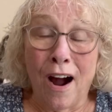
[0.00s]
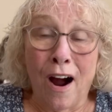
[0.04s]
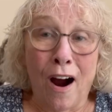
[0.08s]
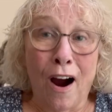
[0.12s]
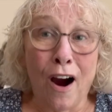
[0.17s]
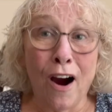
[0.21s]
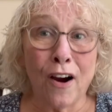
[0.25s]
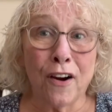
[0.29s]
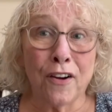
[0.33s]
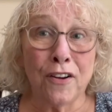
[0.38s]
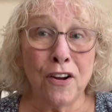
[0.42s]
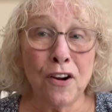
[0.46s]

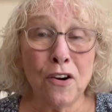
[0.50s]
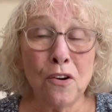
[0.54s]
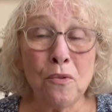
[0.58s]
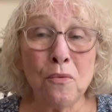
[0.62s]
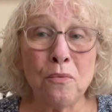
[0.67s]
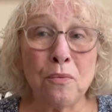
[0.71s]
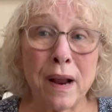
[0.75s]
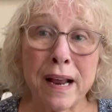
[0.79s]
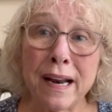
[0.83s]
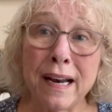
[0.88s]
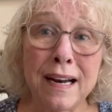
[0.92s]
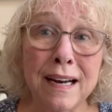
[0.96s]
Are you
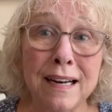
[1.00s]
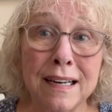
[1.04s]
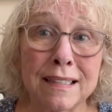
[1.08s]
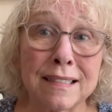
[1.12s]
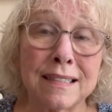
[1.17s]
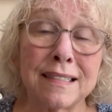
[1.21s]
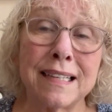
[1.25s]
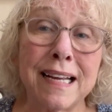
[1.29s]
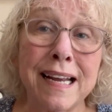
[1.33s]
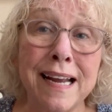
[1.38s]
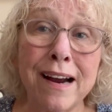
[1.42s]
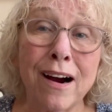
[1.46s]
ready to
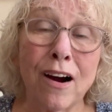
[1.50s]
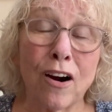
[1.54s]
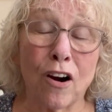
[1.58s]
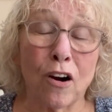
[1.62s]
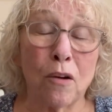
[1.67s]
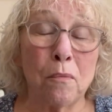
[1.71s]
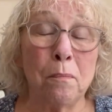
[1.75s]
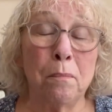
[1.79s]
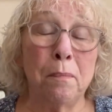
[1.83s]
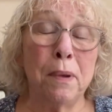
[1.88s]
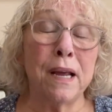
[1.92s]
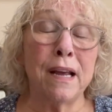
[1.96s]
see our
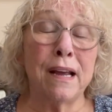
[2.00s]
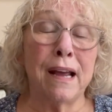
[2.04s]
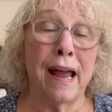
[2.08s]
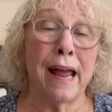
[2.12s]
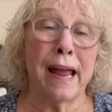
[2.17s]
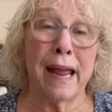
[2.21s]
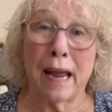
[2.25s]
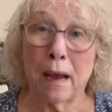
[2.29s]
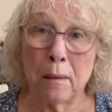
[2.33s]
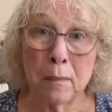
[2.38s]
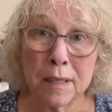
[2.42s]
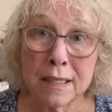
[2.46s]
big
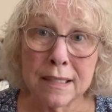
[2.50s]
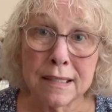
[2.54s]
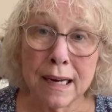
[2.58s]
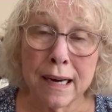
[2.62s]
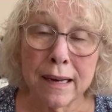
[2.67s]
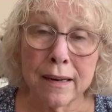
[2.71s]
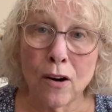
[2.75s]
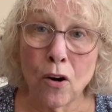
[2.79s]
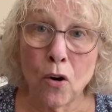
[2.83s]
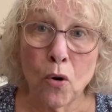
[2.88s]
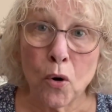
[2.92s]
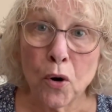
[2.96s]

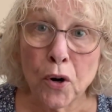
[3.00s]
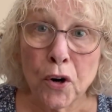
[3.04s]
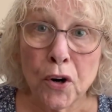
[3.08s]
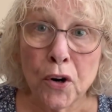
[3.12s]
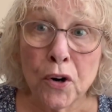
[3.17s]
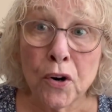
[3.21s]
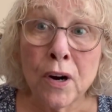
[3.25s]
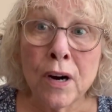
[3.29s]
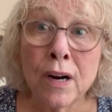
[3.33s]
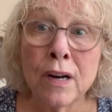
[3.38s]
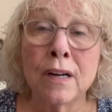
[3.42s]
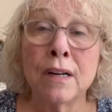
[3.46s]
Amazon
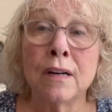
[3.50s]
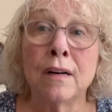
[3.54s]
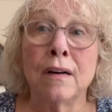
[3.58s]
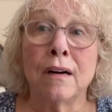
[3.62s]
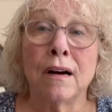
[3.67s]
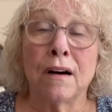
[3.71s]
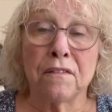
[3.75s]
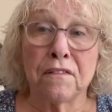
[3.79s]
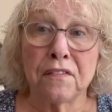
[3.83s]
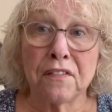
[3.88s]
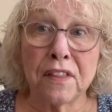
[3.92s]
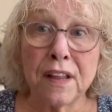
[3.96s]
order
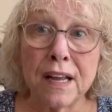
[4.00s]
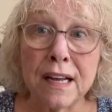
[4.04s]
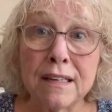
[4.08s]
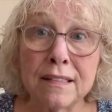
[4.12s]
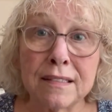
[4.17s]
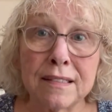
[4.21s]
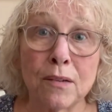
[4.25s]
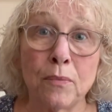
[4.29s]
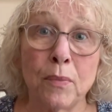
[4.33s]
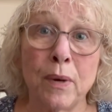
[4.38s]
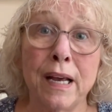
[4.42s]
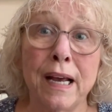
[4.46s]
of things
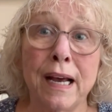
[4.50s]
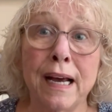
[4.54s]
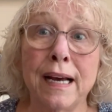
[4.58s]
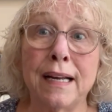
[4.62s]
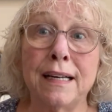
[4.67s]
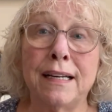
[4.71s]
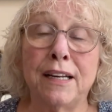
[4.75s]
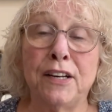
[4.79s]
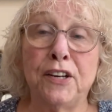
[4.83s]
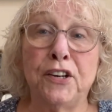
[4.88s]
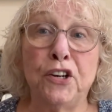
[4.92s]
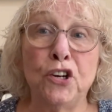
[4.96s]
that we had
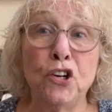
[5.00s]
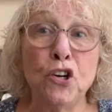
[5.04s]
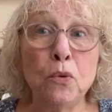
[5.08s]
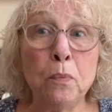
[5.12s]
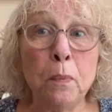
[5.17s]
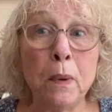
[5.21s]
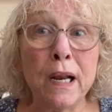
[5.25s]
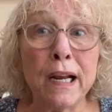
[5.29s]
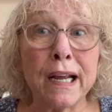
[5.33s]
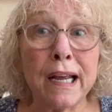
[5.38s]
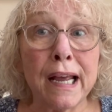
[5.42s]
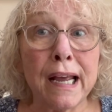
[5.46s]
to
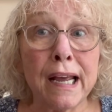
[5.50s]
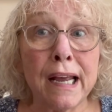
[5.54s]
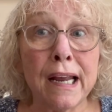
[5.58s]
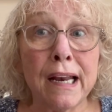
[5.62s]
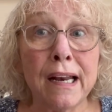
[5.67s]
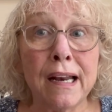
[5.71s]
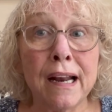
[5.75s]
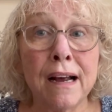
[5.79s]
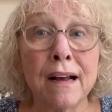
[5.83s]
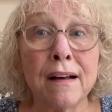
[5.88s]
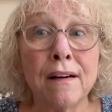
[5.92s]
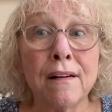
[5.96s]

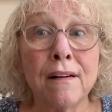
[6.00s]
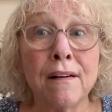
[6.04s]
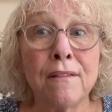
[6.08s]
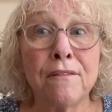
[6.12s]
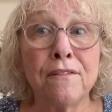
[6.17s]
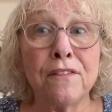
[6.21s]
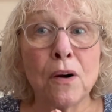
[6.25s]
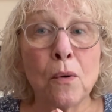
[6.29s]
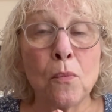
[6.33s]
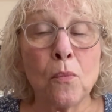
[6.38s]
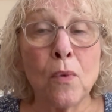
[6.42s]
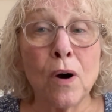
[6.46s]
duplicate
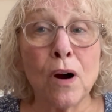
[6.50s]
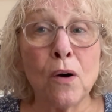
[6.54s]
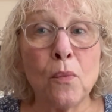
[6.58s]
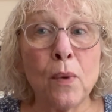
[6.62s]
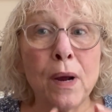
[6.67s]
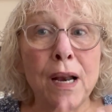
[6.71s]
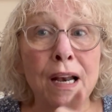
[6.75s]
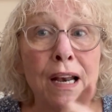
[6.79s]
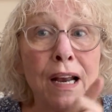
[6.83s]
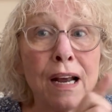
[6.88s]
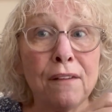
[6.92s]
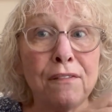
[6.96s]
from what
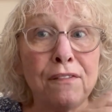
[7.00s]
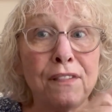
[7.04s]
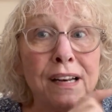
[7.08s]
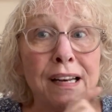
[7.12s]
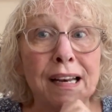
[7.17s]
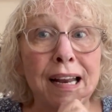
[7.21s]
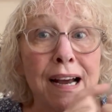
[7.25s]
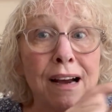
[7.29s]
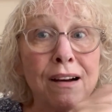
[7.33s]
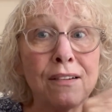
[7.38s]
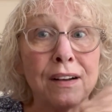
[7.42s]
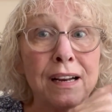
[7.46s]
we left
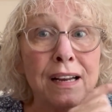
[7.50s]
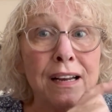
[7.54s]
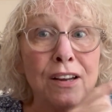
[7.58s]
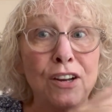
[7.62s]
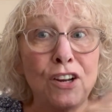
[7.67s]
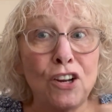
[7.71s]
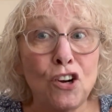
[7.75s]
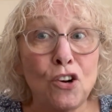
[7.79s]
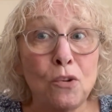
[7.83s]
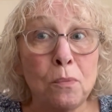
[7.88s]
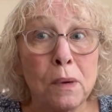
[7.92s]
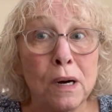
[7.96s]
down in
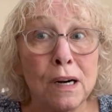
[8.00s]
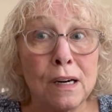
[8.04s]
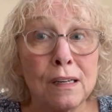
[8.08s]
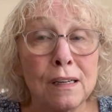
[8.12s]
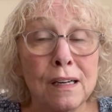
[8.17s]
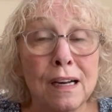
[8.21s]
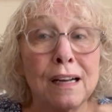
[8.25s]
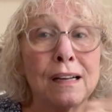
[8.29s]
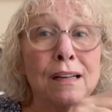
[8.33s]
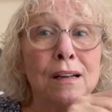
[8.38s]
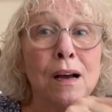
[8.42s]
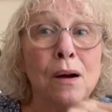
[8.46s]
Yuma
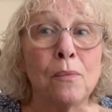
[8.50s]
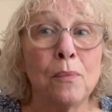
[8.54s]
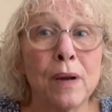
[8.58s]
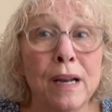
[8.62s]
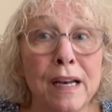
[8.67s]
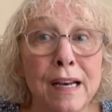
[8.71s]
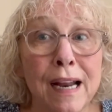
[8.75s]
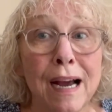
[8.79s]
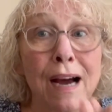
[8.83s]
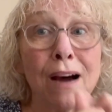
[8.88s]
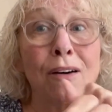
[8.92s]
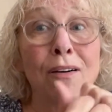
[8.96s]
that we
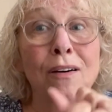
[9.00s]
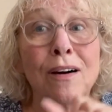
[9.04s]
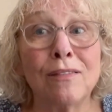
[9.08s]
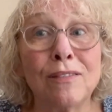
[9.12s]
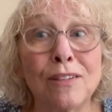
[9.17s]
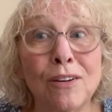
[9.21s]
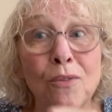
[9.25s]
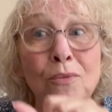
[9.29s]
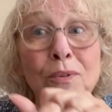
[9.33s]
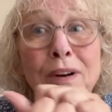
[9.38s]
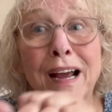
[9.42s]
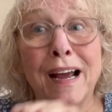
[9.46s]
now
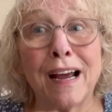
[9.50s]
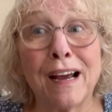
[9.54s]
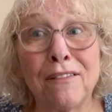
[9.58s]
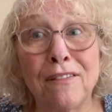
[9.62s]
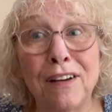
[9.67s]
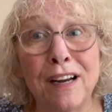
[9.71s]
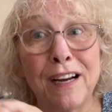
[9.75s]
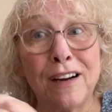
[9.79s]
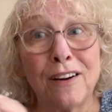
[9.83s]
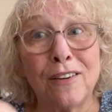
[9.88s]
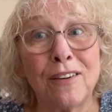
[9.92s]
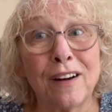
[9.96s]
don't have
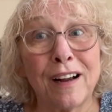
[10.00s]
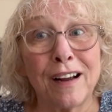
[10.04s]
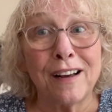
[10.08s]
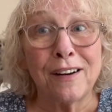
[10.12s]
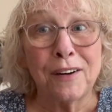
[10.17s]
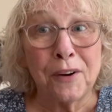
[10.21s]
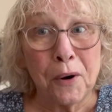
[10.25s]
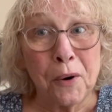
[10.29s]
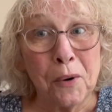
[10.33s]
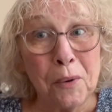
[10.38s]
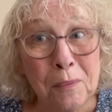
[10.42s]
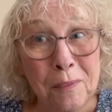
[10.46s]
here at
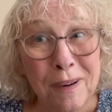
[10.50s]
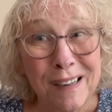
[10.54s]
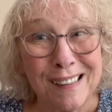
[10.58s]
home?